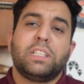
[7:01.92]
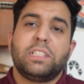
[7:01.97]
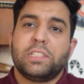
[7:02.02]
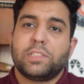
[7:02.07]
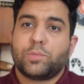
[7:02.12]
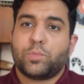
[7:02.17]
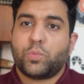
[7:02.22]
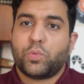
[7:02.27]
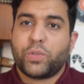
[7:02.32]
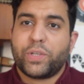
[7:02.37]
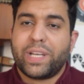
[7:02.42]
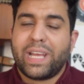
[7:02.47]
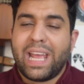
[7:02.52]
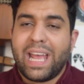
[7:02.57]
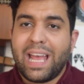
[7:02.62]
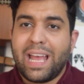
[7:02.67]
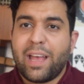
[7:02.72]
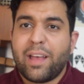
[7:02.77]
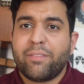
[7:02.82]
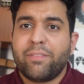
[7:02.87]
of these would
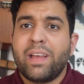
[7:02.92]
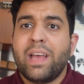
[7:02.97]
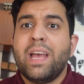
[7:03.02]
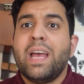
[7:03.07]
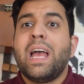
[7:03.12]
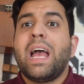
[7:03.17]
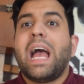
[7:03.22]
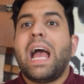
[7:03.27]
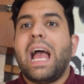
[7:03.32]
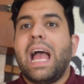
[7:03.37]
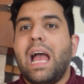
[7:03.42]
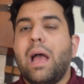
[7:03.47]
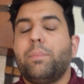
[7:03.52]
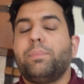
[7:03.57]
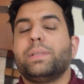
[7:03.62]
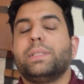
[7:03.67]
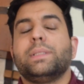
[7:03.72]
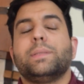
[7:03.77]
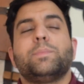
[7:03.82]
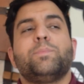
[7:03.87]
have
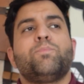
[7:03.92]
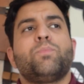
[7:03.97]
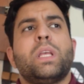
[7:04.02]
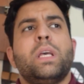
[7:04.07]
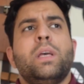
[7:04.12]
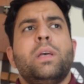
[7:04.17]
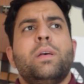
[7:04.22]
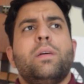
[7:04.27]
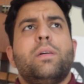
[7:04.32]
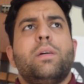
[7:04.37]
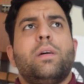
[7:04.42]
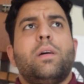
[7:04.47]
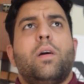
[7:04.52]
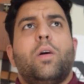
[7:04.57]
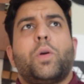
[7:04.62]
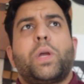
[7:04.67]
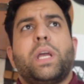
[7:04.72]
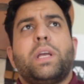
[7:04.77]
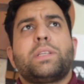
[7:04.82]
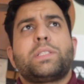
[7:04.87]
happened.
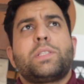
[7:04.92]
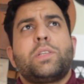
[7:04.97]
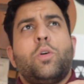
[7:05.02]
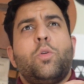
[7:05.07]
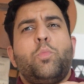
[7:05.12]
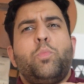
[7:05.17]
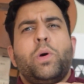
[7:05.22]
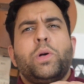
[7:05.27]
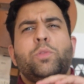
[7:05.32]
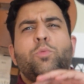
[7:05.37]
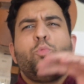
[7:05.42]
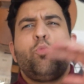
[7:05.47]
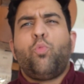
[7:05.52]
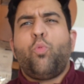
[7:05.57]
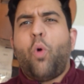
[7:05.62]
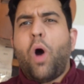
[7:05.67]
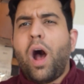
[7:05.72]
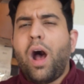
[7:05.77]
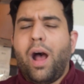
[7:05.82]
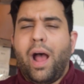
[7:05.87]
Okay, so but
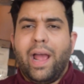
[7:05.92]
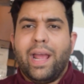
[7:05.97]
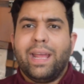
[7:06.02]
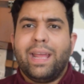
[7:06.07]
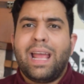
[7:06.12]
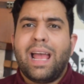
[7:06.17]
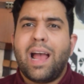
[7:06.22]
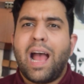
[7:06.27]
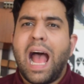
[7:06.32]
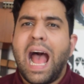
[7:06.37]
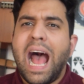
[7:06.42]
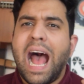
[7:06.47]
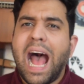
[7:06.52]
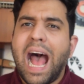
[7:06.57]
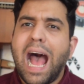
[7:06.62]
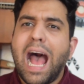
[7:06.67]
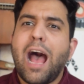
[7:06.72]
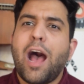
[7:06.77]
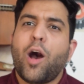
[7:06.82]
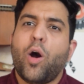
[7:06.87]
why?
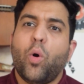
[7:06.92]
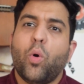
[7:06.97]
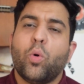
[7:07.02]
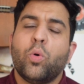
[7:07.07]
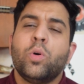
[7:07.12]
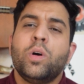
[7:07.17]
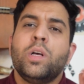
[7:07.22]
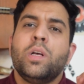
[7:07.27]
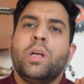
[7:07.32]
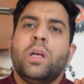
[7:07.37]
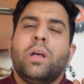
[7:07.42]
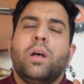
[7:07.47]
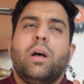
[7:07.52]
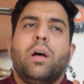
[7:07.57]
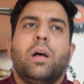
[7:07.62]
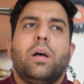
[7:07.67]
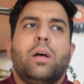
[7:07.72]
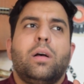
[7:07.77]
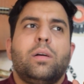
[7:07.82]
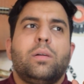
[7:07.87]
How?
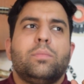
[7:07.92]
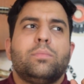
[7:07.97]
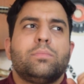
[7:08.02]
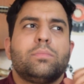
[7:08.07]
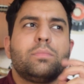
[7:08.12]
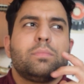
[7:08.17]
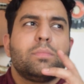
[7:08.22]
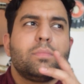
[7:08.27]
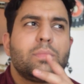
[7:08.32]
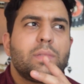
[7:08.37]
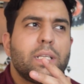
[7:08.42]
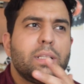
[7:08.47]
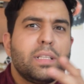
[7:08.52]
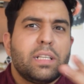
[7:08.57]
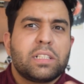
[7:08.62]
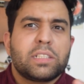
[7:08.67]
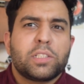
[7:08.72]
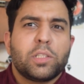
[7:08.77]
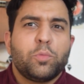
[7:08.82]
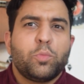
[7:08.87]

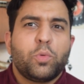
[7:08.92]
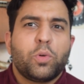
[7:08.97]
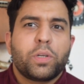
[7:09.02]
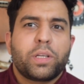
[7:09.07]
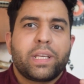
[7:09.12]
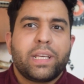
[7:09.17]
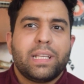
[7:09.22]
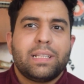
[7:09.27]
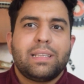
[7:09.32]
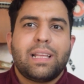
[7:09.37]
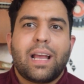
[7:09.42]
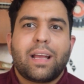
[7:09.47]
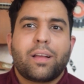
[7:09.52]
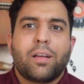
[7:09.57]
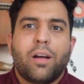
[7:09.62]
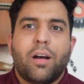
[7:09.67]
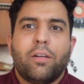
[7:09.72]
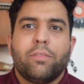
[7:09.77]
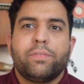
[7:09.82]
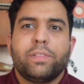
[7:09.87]
Nixon will get
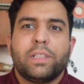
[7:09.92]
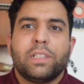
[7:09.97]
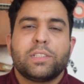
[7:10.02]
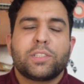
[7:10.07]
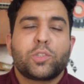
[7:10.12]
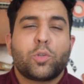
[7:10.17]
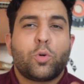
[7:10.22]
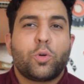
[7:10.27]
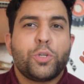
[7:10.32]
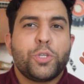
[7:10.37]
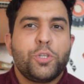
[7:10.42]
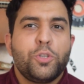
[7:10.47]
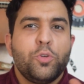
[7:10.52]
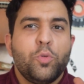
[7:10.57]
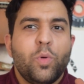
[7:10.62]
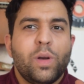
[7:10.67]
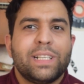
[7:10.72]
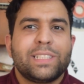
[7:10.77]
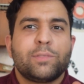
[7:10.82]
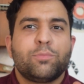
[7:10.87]
that confidence, or
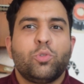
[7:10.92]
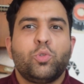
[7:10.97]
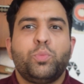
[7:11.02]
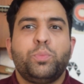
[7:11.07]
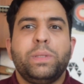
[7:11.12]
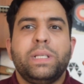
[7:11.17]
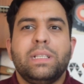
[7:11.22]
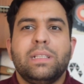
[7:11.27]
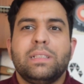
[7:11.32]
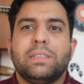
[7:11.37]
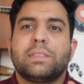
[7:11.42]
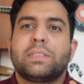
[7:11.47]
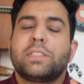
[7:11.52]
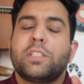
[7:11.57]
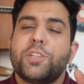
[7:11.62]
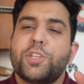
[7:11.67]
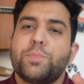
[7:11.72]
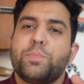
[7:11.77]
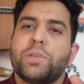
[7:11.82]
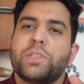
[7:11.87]
U.S. will be in
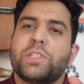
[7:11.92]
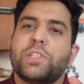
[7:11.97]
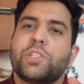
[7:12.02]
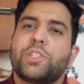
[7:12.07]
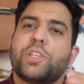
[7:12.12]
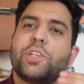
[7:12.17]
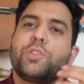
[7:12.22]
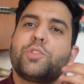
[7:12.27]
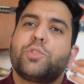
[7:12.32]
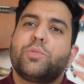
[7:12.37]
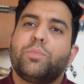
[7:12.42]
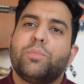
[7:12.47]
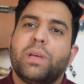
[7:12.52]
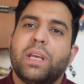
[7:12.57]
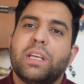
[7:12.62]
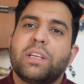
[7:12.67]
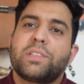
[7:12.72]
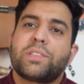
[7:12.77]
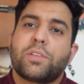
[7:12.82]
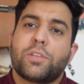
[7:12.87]
such a position to
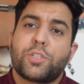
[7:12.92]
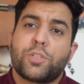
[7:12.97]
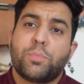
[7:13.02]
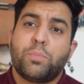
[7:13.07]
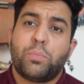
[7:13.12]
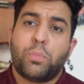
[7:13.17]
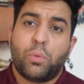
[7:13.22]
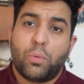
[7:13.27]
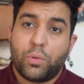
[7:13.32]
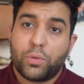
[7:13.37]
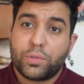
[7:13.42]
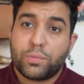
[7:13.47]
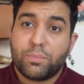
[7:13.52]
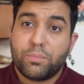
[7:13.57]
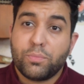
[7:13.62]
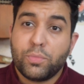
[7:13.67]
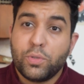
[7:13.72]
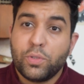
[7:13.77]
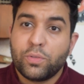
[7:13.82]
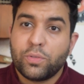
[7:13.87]
make such a
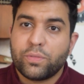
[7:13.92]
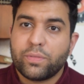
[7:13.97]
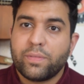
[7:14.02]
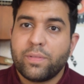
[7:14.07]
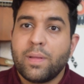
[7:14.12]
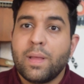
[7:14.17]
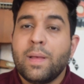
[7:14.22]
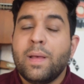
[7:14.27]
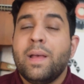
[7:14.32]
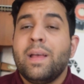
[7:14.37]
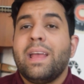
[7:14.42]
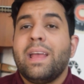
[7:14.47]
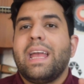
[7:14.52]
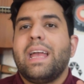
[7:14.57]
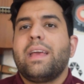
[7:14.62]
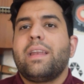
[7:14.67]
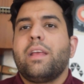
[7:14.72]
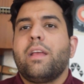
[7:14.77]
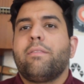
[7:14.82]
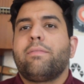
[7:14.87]
bold move.
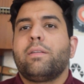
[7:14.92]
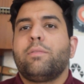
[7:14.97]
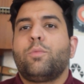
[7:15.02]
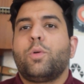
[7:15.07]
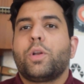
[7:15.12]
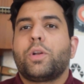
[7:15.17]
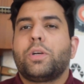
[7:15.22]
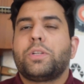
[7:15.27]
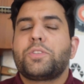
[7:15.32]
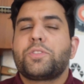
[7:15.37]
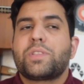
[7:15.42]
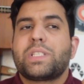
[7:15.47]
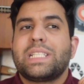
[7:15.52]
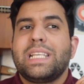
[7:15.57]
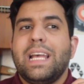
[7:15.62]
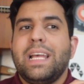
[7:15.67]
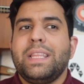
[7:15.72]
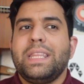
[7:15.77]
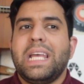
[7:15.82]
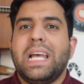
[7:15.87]
And if we want to
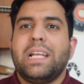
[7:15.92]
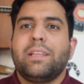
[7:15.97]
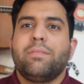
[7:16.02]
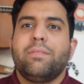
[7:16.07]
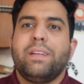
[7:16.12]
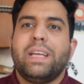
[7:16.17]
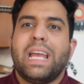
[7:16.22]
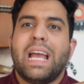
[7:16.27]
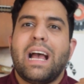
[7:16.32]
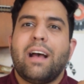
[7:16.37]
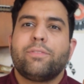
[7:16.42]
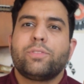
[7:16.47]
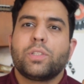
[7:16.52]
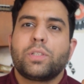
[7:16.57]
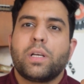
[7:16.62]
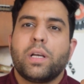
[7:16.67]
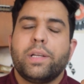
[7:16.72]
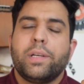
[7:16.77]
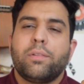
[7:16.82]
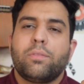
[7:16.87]
understand that, we have
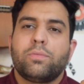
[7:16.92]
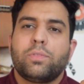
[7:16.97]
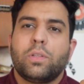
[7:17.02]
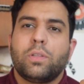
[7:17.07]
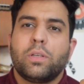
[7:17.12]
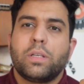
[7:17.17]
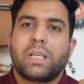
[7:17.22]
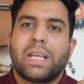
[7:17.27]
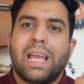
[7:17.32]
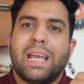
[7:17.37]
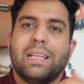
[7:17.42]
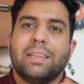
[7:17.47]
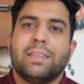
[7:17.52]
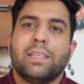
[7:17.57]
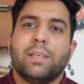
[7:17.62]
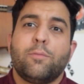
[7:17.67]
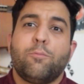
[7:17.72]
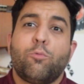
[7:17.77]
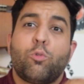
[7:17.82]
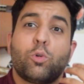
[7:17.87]
to kind of look
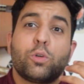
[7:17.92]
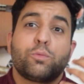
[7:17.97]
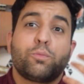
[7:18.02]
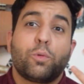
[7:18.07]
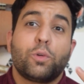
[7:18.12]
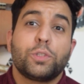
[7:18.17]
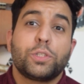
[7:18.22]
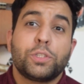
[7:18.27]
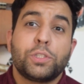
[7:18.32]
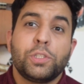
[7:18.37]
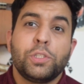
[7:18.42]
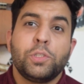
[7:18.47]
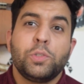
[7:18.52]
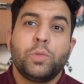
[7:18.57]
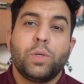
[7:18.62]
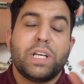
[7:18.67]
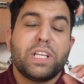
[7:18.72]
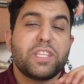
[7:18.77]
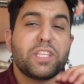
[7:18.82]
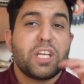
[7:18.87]
at the World War
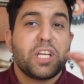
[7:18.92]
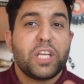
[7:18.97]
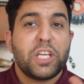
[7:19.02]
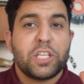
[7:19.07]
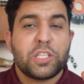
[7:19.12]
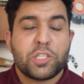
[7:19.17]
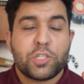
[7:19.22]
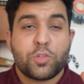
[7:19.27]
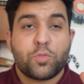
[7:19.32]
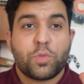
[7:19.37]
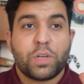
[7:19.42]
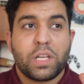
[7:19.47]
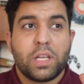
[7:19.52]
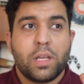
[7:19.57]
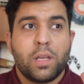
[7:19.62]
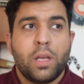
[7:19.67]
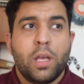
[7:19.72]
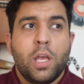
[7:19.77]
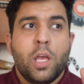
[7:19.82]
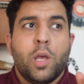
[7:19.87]
II and the
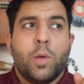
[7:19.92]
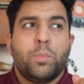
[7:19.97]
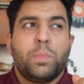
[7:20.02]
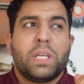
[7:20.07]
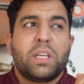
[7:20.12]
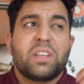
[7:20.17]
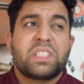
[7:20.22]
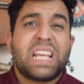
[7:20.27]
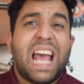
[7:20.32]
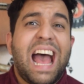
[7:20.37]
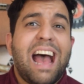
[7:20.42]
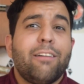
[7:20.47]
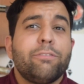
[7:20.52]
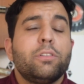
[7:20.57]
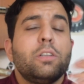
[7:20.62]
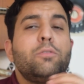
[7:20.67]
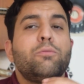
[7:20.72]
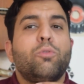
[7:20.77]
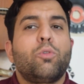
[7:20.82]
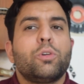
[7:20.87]
history. Because
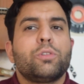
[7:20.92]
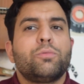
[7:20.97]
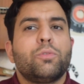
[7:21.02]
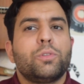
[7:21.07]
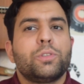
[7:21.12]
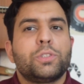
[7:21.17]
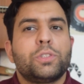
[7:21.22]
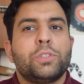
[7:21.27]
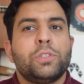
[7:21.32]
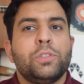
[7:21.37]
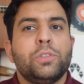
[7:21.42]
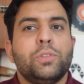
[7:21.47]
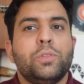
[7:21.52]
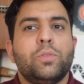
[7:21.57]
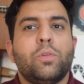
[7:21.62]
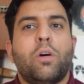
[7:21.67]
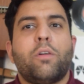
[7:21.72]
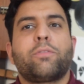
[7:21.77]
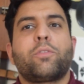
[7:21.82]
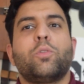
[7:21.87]
after World War
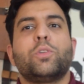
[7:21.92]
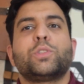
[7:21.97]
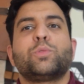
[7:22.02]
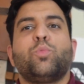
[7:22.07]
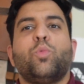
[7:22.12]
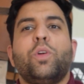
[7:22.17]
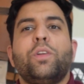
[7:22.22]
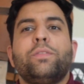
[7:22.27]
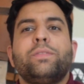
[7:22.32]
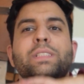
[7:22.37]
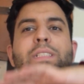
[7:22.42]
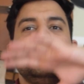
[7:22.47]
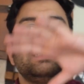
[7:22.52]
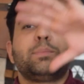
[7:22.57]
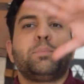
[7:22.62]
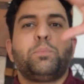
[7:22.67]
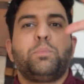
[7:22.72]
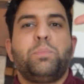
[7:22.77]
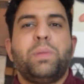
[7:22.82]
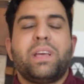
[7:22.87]
II, of course, one of
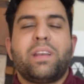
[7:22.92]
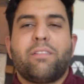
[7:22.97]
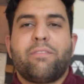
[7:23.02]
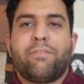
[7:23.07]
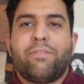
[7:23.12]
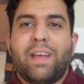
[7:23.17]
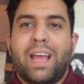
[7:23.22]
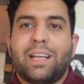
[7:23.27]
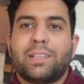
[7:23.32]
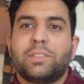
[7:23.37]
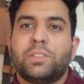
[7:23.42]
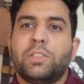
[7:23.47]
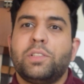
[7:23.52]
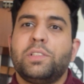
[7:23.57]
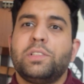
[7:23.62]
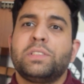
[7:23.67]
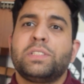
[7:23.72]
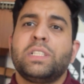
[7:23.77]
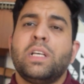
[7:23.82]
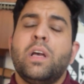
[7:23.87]
these
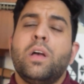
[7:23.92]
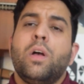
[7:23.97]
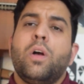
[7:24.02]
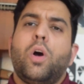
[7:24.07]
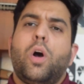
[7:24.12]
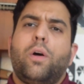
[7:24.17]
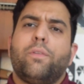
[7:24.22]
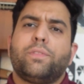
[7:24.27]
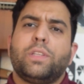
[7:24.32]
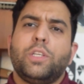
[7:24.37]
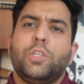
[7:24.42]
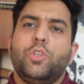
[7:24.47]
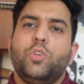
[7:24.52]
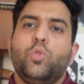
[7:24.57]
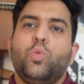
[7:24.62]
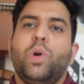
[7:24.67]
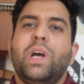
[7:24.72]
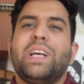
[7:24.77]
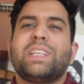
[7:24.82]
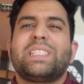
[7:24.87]
benefactors of the
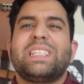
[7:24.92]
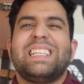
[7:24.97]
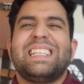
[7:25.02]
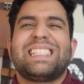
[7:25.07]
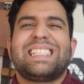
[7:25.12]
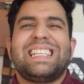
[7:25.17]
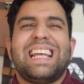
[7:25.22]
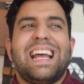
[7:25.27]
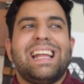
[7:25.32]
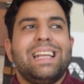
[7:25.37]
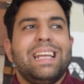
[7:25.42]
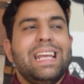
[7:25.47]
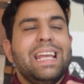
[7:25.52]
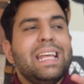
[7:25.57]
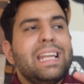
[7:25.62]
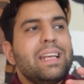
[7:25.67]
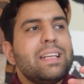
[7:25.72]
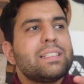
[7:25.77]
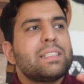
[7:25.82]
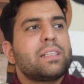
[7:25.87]
U.S. is that
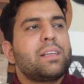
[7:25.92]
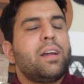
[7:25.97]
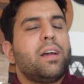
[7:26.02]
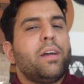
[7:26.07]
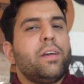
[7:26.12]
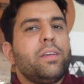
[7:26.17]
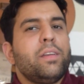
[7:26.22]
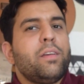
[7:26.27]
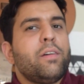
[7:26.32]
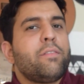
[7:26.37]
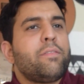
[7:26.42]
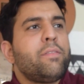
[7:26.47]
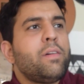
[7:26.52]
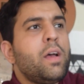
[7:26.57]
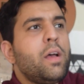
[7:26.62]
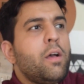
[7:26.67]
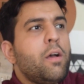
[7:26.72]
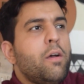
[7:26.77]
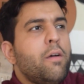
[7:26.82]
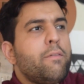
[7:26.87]
it is kind
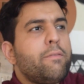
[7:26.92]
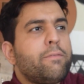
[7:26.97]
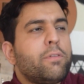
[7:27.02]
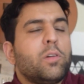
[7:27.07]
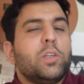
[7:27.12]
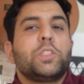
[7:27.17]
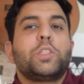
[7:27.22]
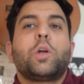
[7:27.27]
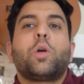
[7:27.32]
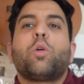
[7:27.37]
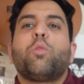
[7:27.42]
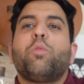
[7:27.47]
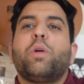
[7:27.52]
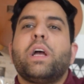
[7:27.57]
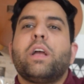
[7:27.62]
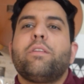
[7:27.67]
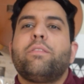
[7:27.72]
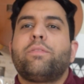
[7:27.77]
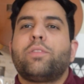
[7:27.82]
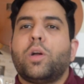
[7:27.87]
of further
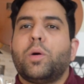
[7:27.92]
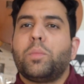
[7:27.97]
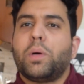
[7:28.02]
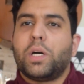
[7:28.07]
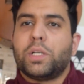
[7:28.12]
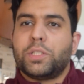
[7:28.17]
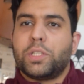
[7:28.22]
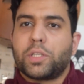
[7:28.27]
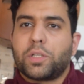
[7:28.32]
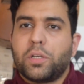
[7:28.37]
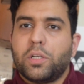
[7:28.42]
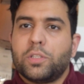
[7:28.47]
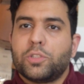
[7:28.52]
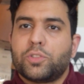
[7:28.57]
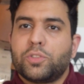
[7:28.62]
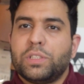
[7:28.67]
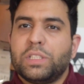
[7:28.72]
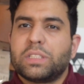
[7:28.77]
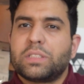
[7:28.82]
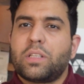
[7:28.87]
away from other
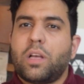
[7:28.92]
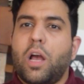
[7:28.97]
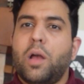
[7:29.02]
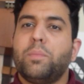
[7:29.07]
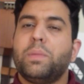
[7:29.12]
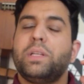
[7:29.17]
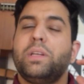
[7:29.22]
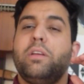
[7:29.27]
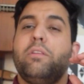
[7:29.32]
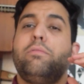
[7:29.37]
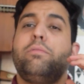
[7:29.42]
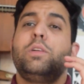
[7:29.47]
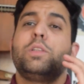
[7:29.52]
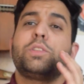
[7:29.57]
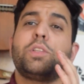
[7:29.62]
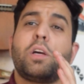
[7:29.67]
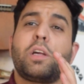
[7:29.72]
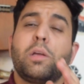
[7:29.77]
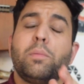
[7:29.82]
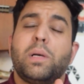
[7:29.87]
countries. I mean, if
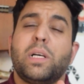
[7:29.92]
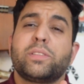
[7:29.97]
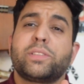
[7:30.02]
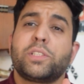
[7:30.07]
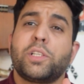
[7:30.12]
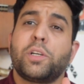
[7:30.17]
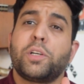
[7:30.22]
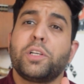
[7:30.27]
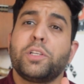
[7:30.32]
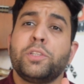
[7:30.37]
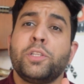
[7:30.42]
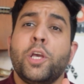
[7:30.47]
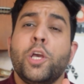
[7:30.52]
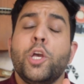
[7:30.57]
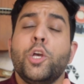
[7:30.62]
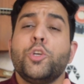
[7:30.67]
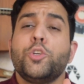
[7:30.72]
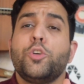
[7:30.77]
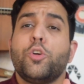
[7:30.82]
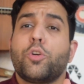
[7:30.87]
we're talking about certain
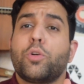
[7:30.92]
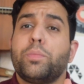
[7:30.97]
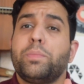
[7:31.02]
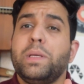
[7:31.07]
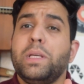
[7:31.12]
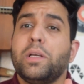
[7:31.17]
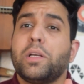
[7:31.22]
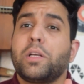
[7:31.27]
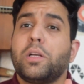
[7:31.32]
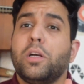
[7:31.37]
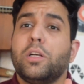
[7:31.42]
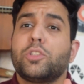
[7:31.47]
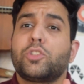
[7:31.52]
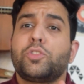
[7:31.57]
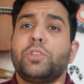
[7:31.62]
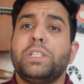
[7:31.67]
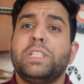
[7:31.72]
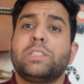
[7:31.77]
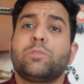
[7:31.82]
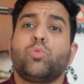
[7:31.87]
European
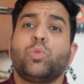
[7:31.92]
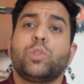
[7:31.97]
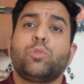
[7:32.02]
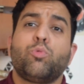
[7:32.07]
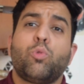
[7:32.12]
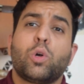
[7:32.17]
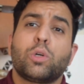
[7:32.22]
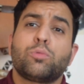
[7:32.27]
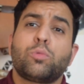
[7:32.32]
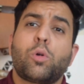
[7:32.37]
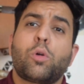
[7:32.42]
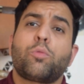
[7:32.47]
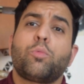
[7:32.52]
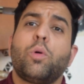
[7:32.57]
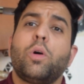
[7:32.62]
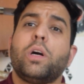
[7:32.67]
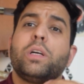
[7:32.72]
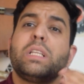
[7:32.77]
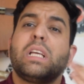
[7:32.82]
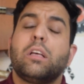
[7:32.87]
countries with World War
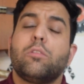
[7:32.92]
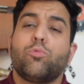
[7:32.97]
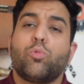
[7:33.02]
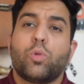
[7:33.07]
One